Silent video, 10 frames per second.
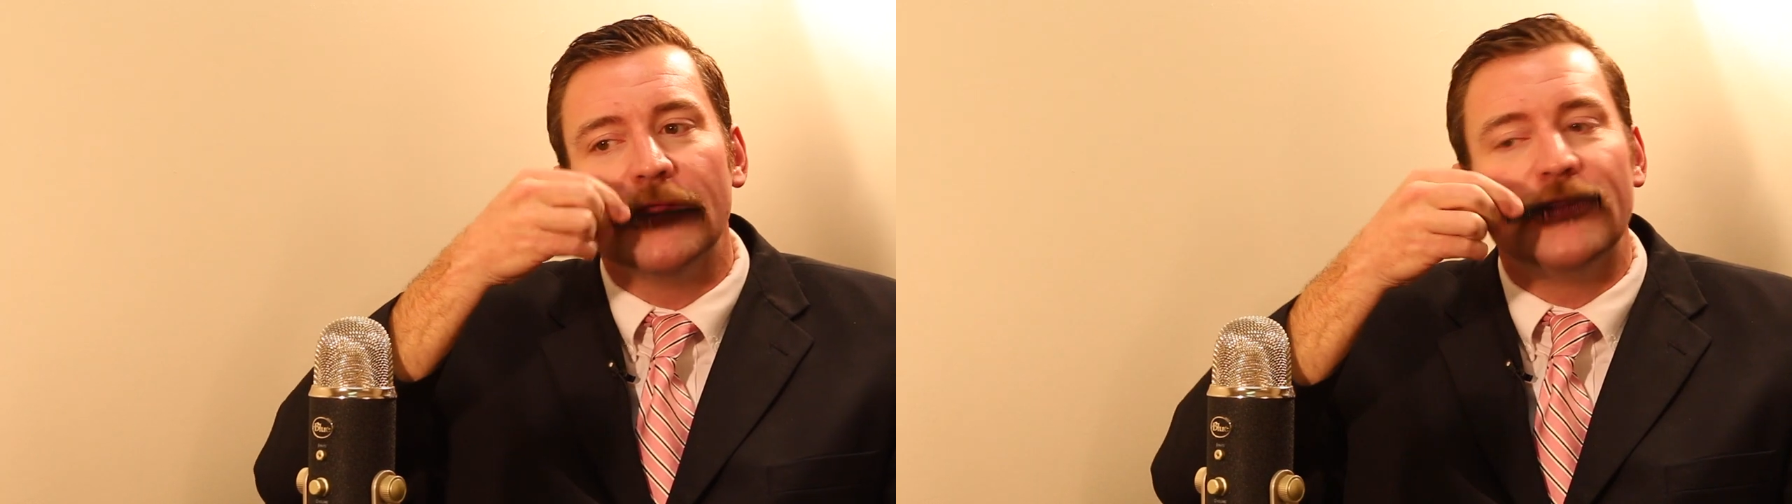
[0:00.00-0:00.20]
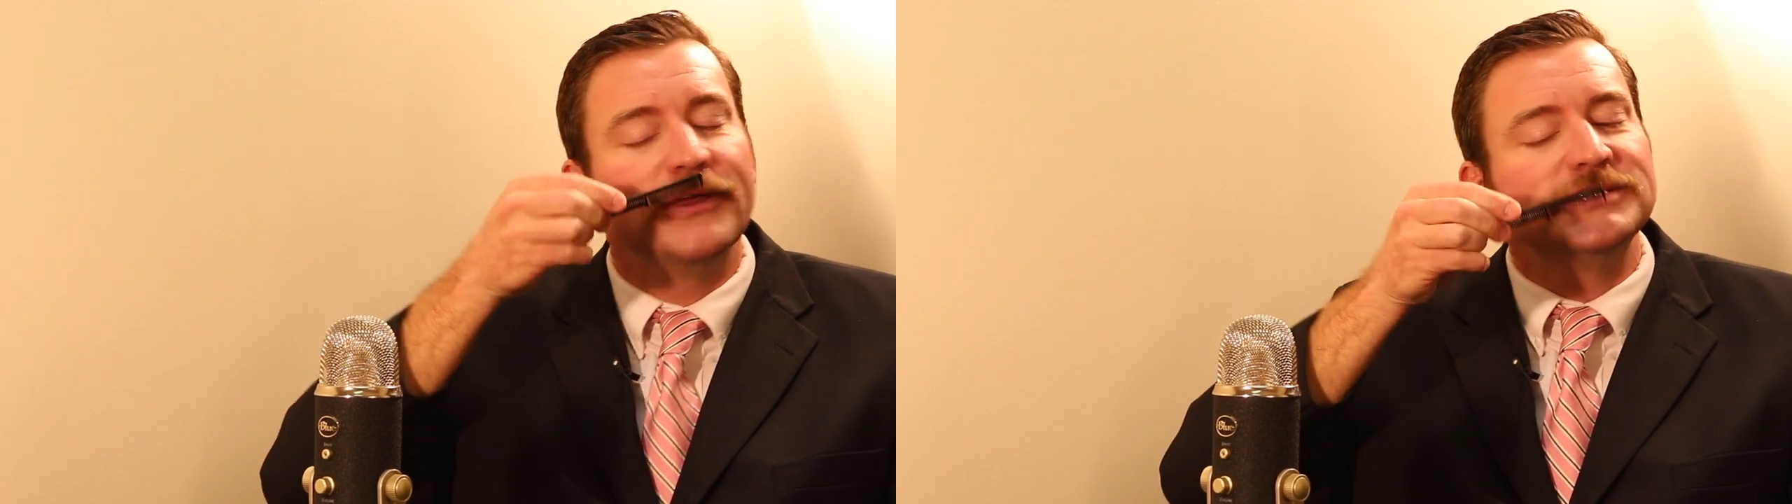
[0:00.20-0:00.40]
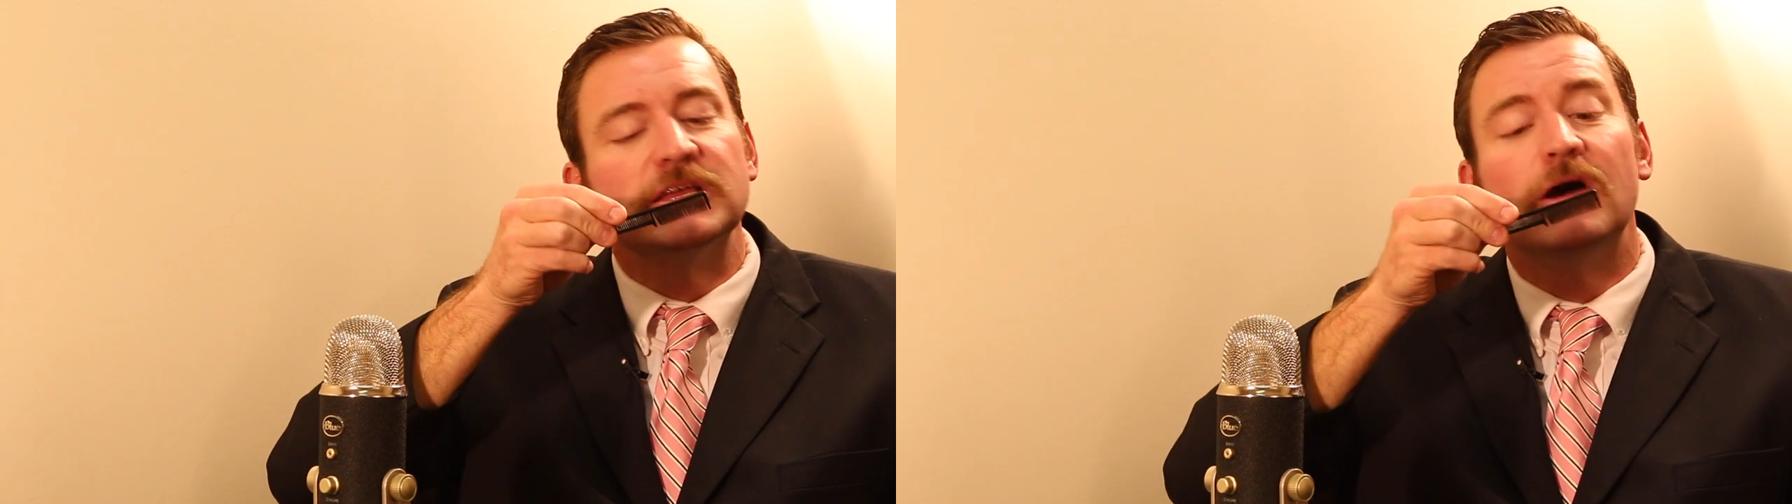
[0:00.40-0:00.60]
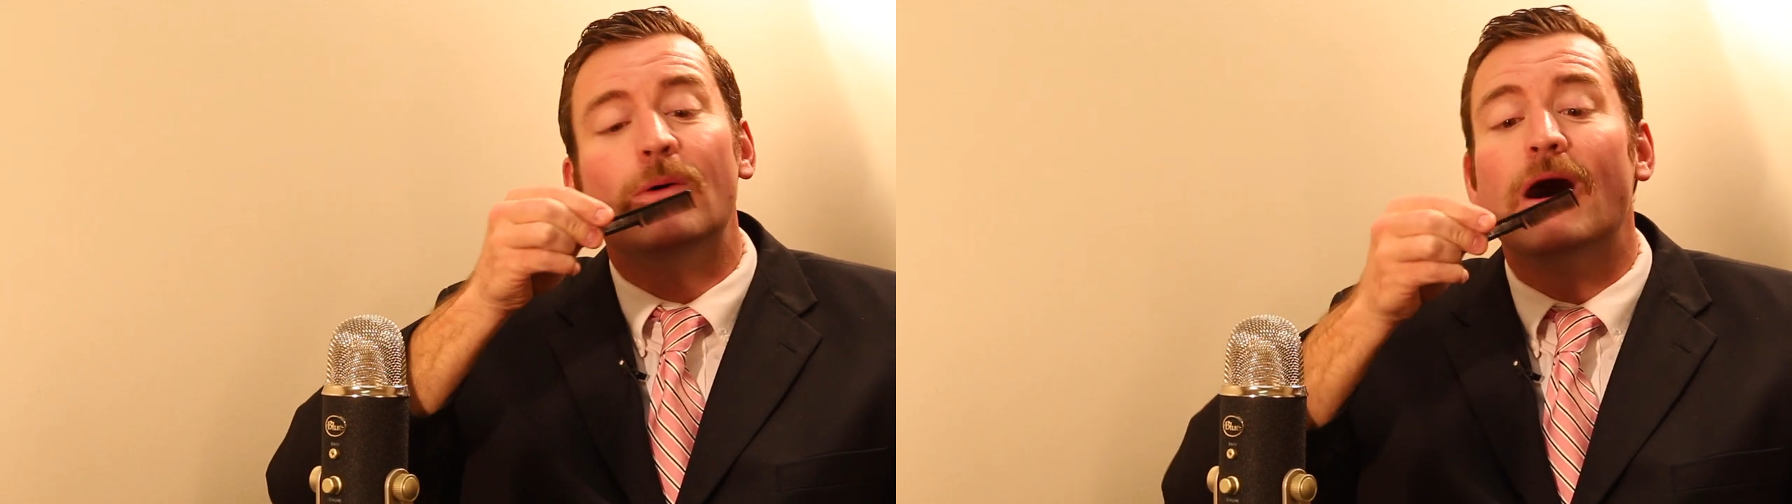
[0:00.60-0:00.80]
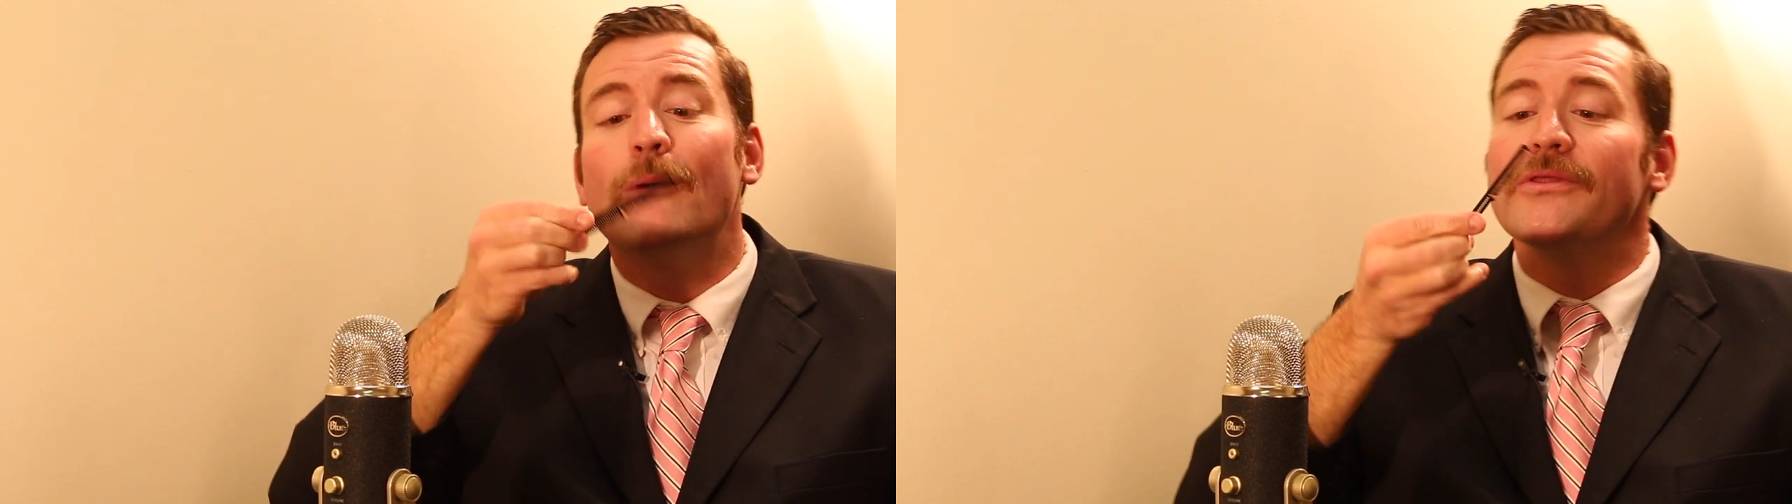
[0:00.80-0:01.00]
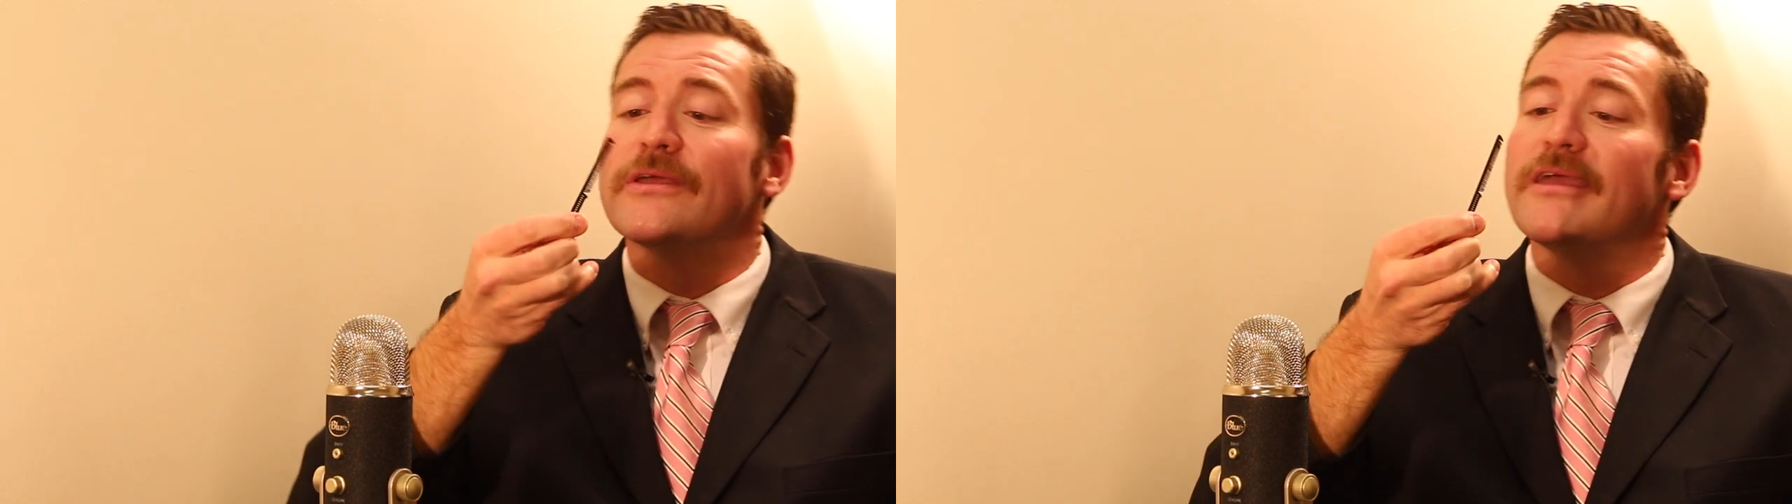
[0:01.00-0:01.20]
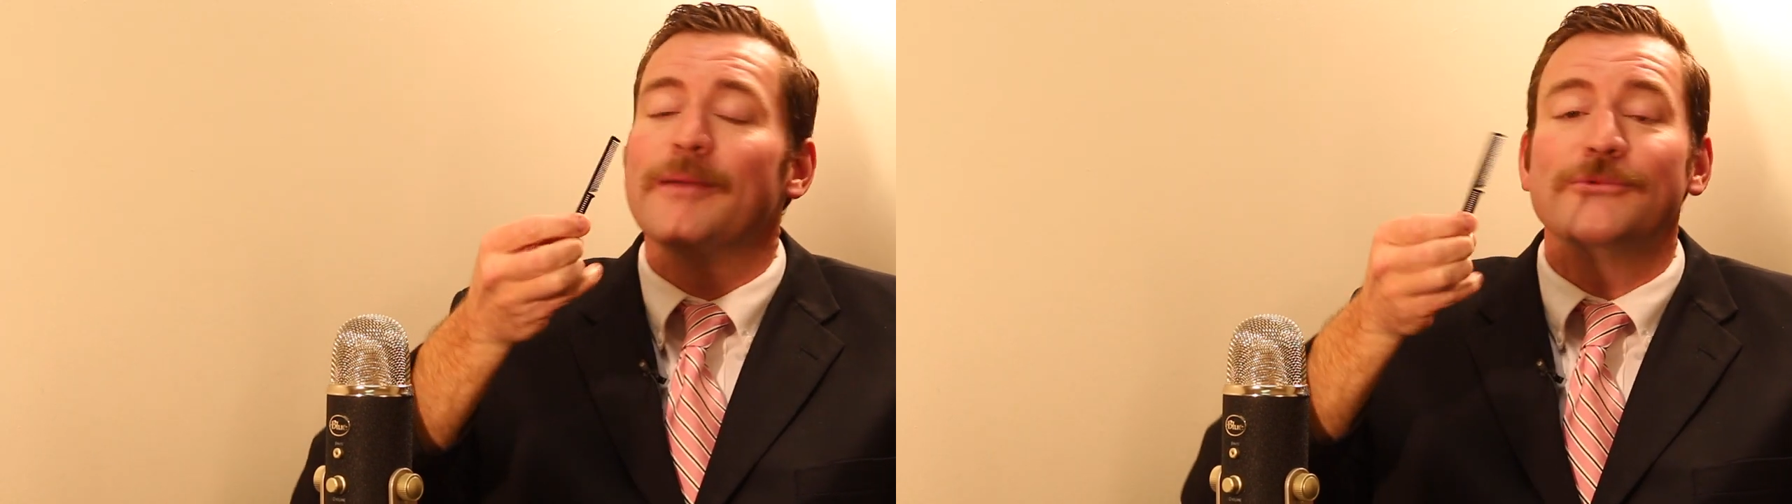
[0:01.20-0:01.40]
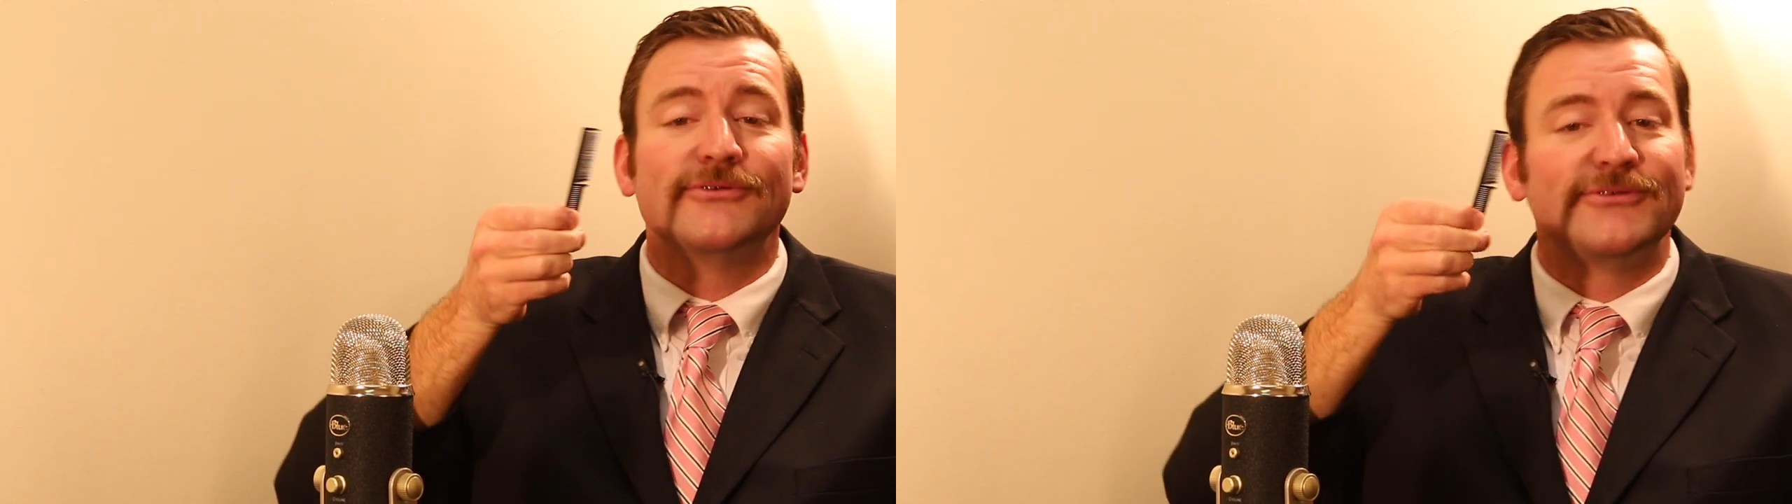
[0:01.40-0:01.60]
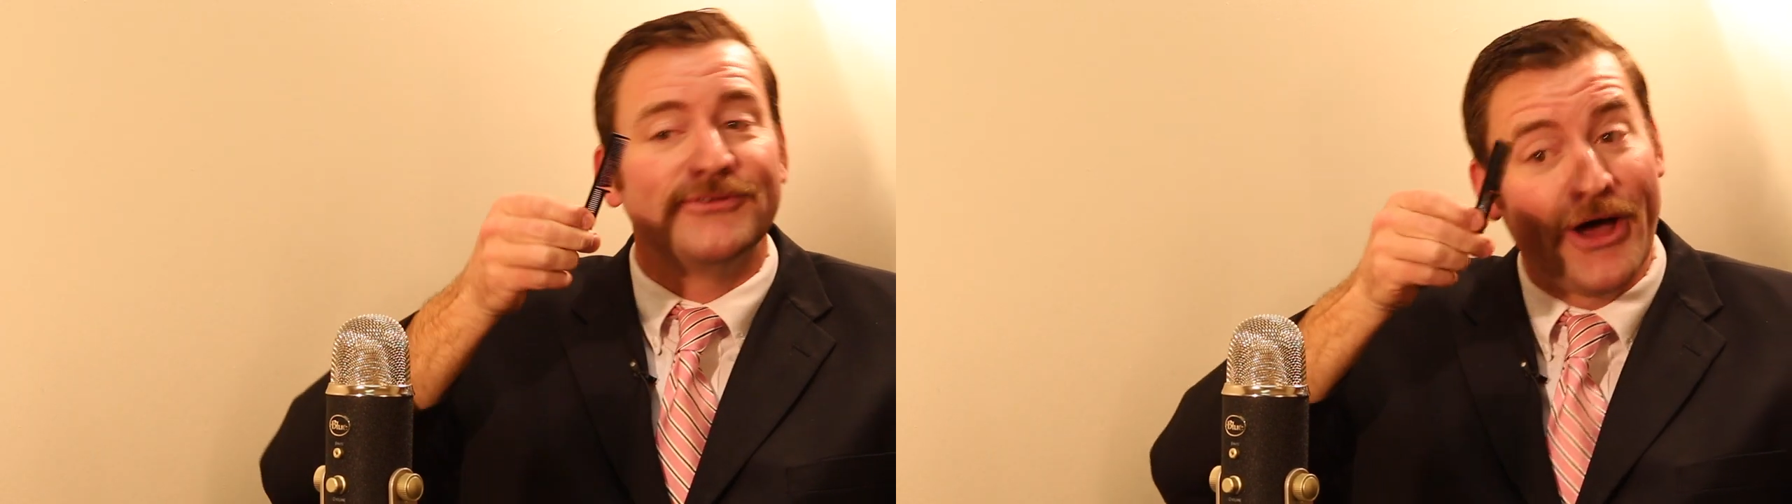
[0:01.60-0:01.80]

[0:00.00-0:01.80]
the things that go on when the camera's